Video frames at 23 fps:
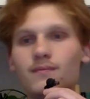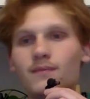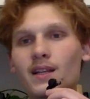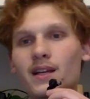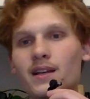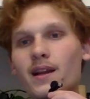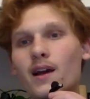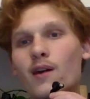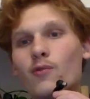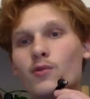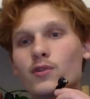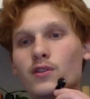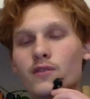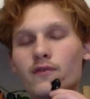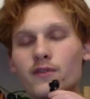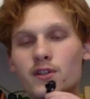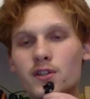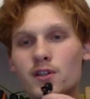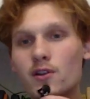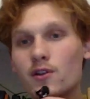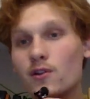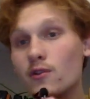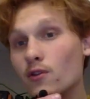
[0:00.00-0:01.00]
Now, when you
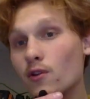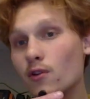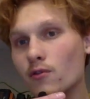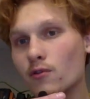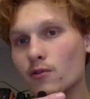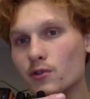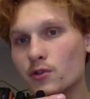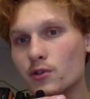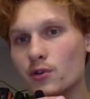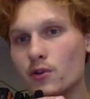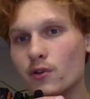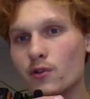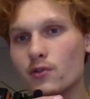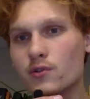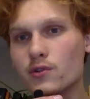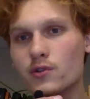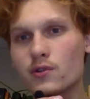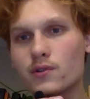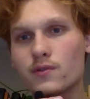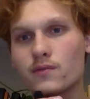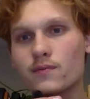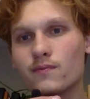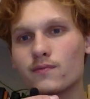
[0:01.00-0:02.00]
visit your local
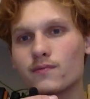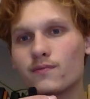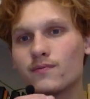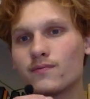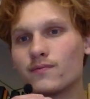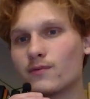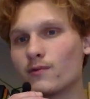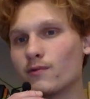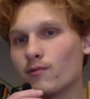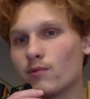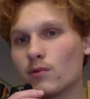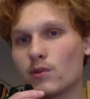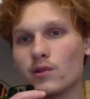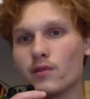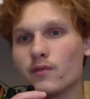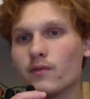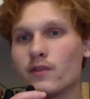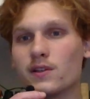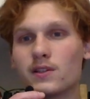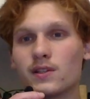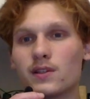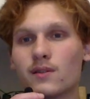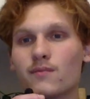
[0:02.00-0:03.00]
church, when you
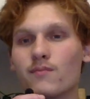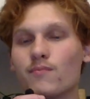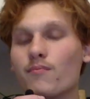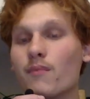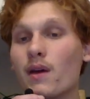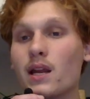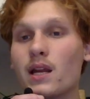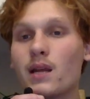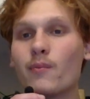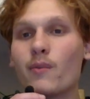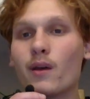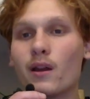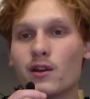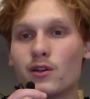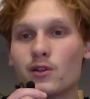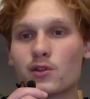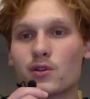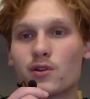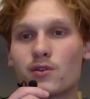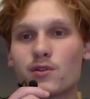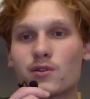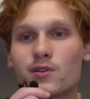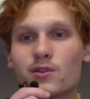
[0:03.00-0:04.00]
visit many, many
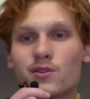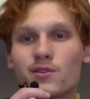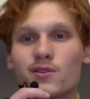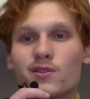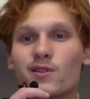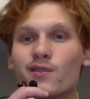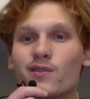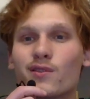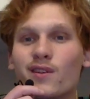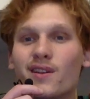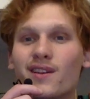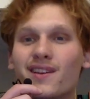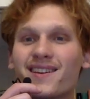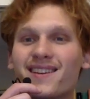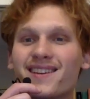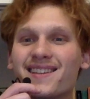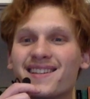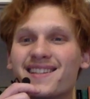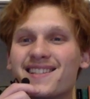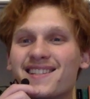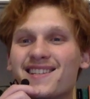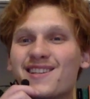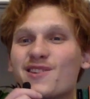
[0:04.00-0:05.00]
churches, you'll
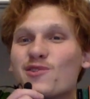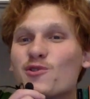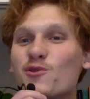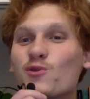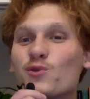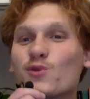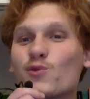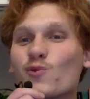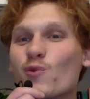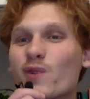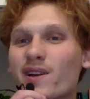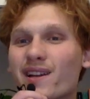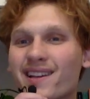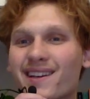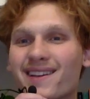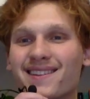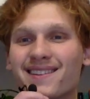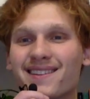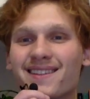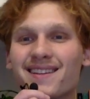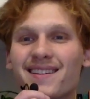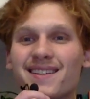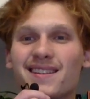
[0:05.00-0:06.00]
see who's
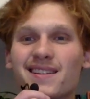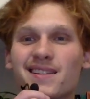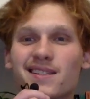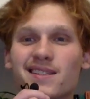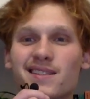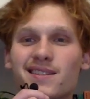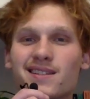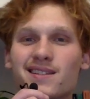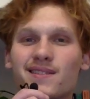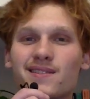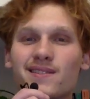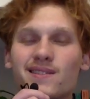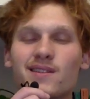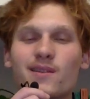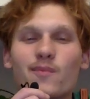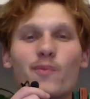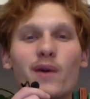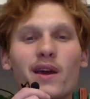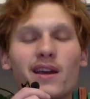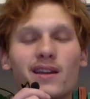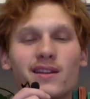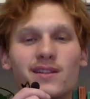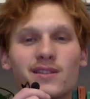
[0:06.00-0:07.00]
winning these
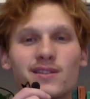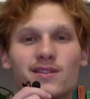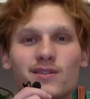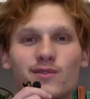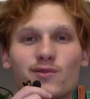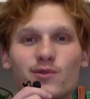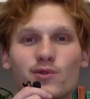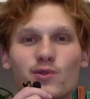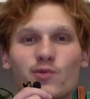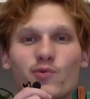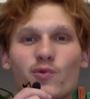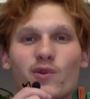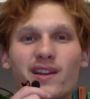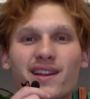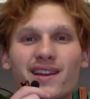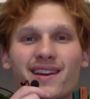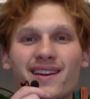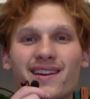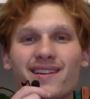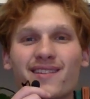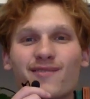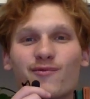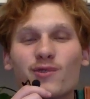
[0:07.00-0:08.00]
debates, who's
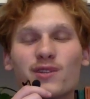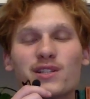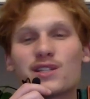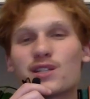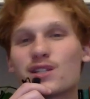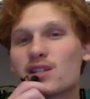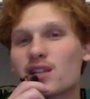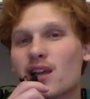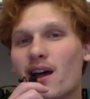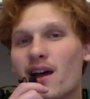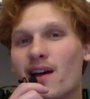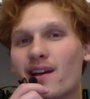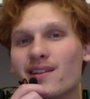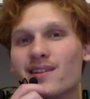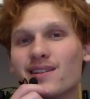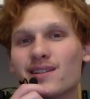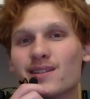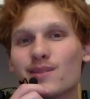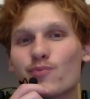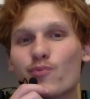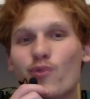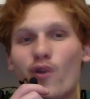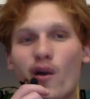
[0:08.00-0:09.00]
winning, which side
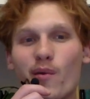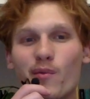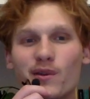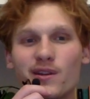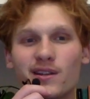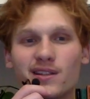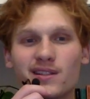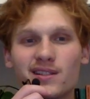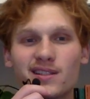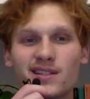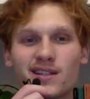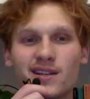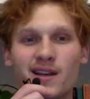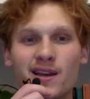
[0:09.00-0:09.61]
is prominent.